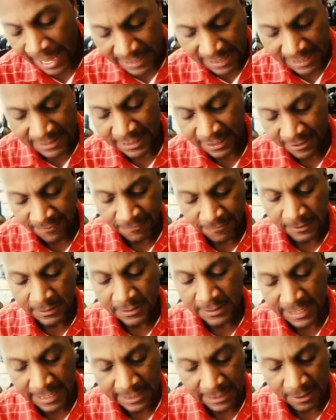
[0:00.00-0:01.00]
at identi-
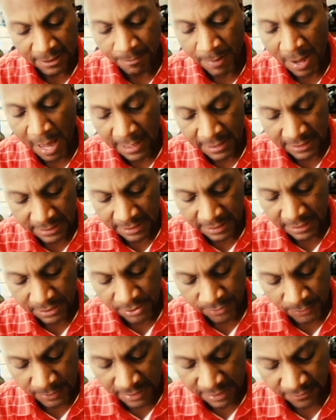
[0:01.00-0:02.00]
identity politics
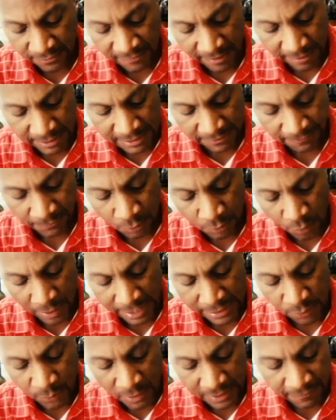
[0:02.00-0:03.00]
in very different
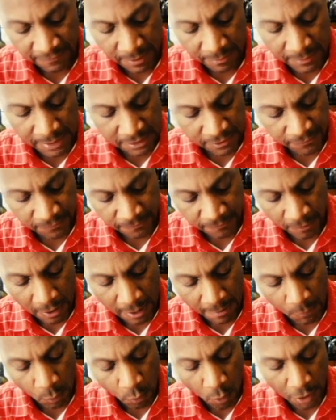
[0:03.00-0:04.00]
ways. One of them is
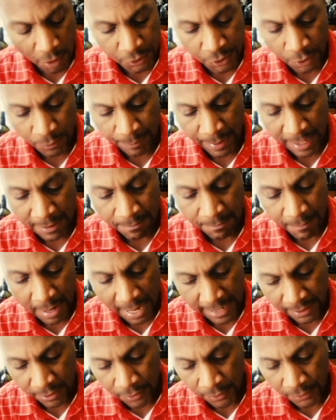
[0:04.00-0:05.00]
from Walter Ben
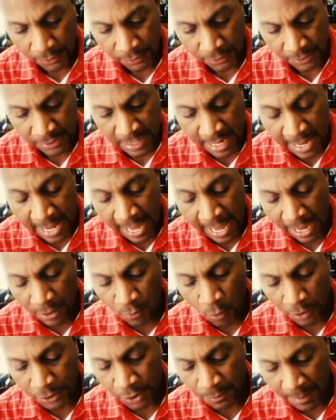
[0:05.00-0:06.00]
Michaels. And
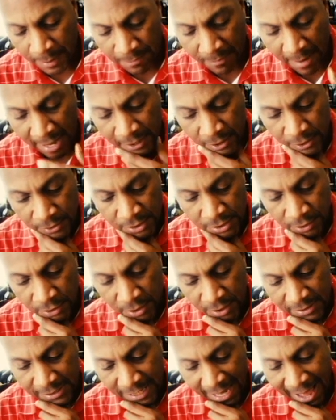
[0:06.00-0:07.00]
Walter Ben Michaels
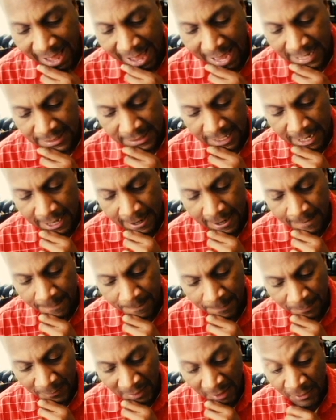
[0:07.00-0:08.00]
looks at
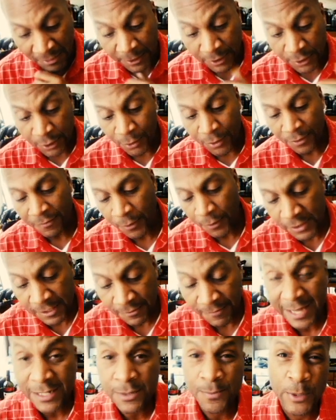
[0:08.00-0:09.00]
um, the universe
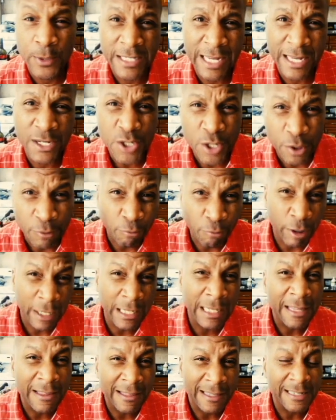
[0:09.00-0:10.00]
of exploitation and
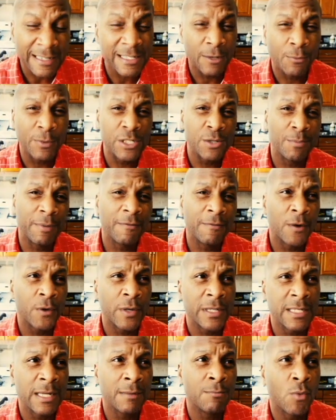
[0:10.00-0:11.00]
really thinks that we should be
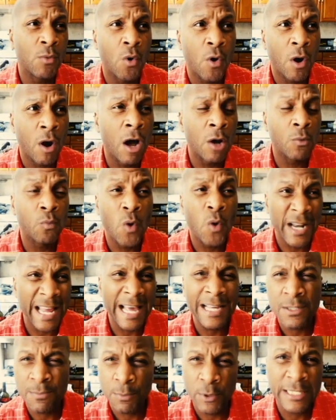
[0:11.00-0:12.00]
focusing more on what
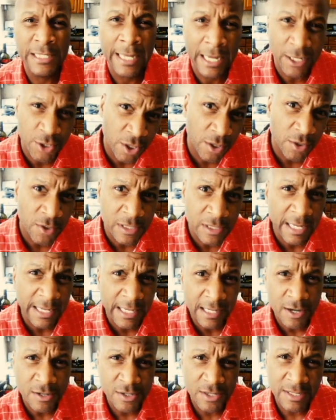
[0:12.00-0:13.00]
exploitation looks like
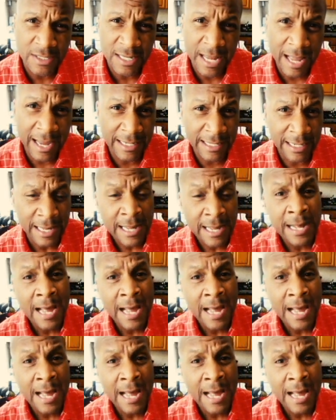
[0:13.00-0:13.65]
in our society